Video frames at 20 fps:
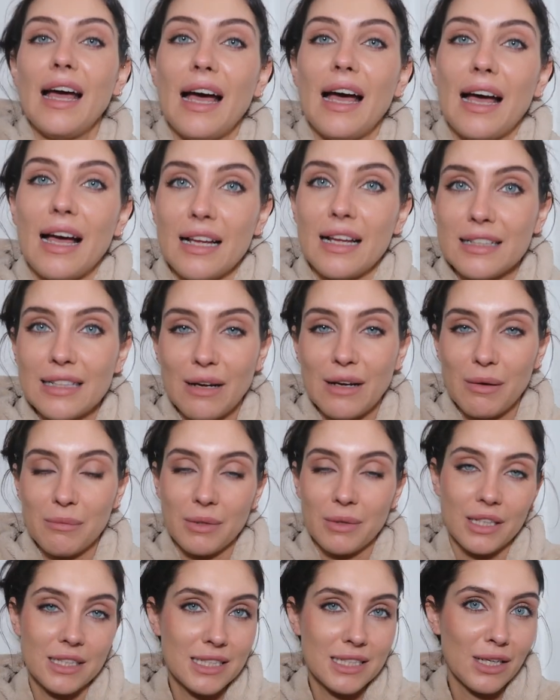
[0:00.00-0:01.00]
and now I'm
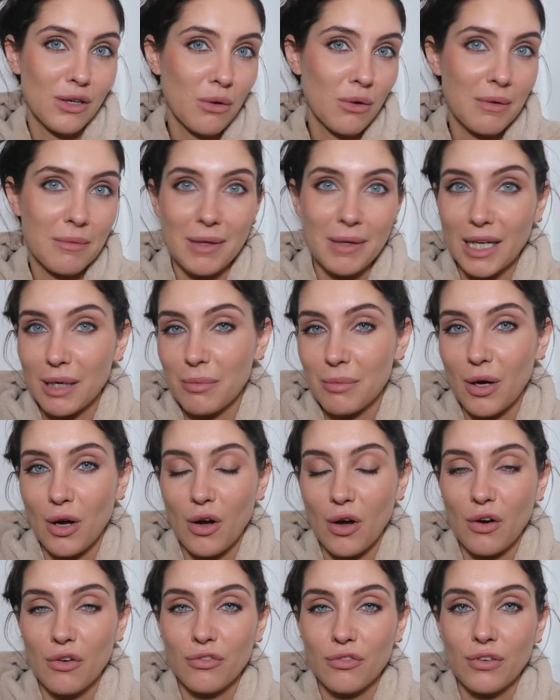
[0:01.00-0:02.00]
going to take all my makeup
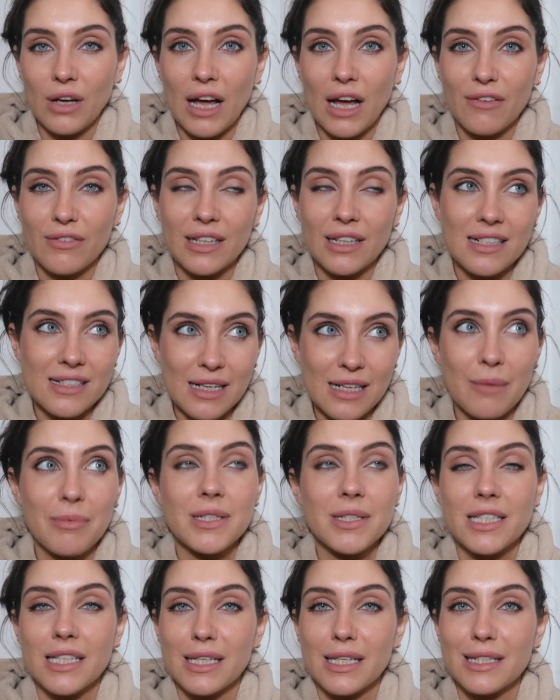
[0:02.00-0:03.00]
off, have a nice cup
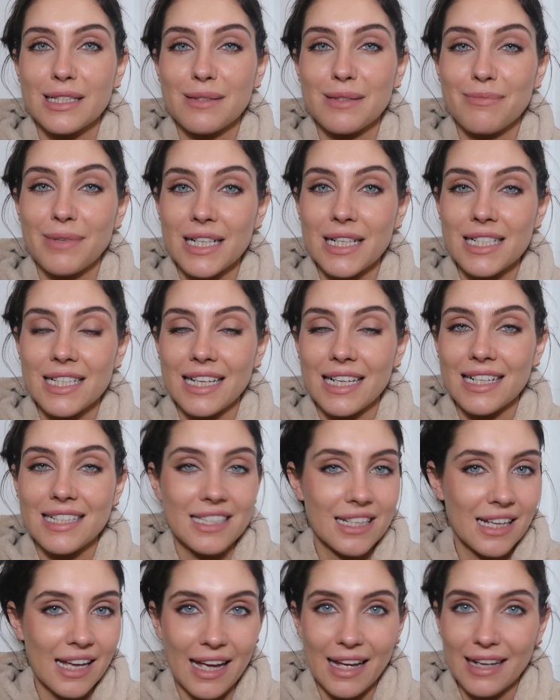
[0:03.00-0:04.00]
of tea and some
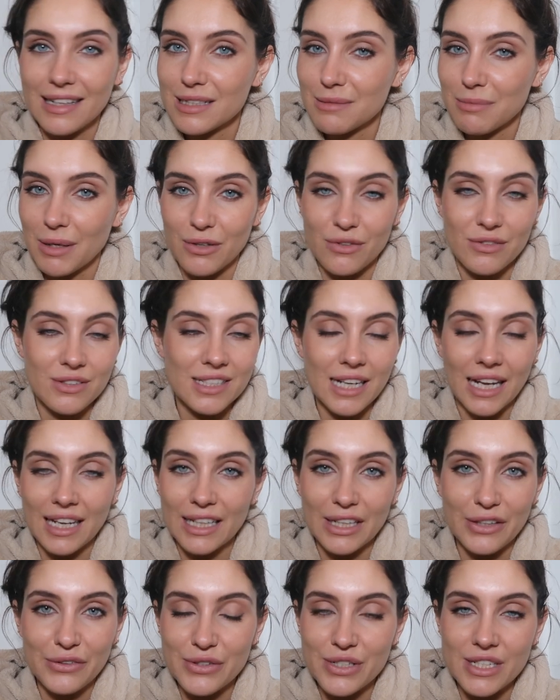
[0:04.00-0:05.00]
biscuits again, it's my
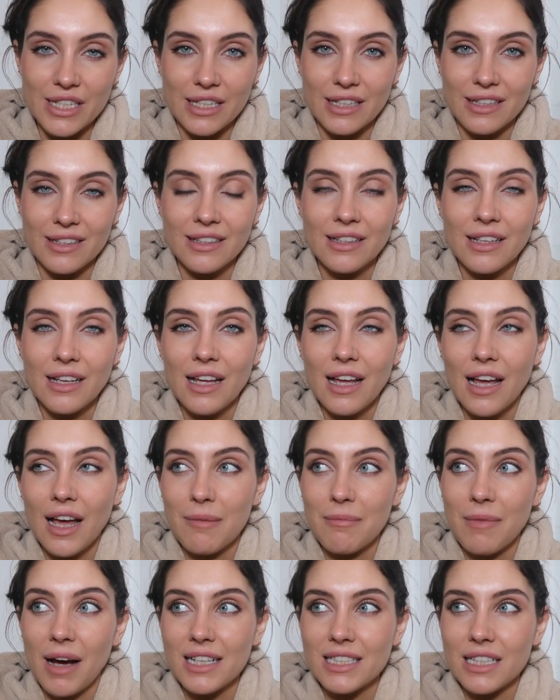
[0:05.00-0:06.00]
nightly routine.
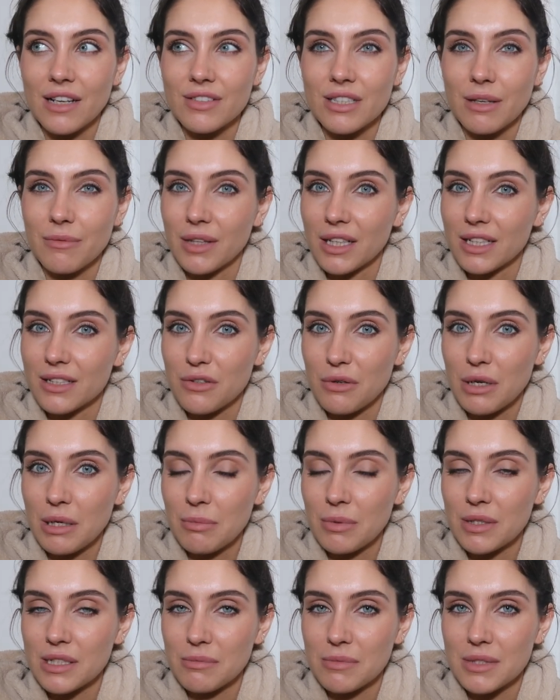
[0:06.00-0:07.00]
I might have something to
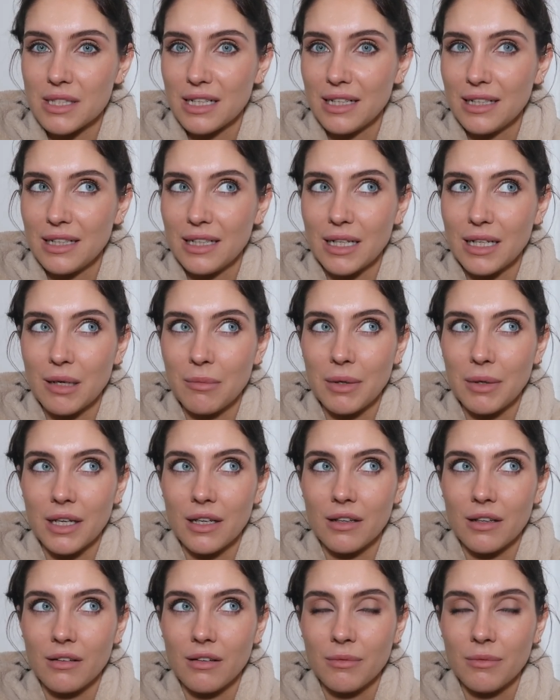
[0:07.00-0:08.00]
eat because I'm still a little
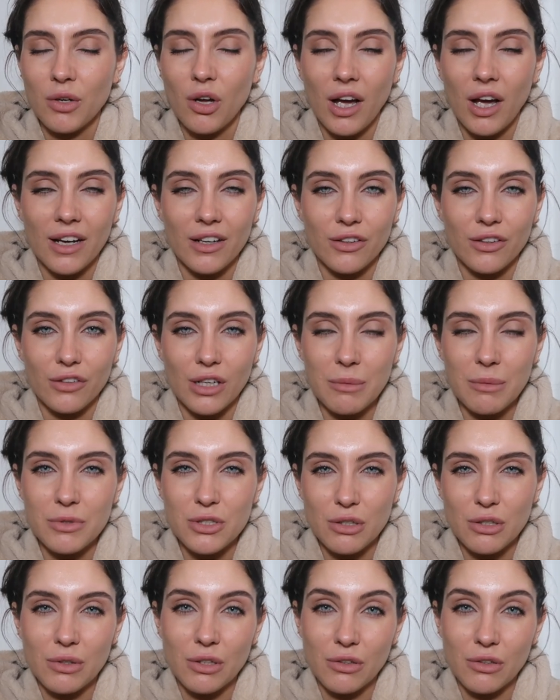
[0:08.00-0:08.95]
bit, I'm not hungry but you know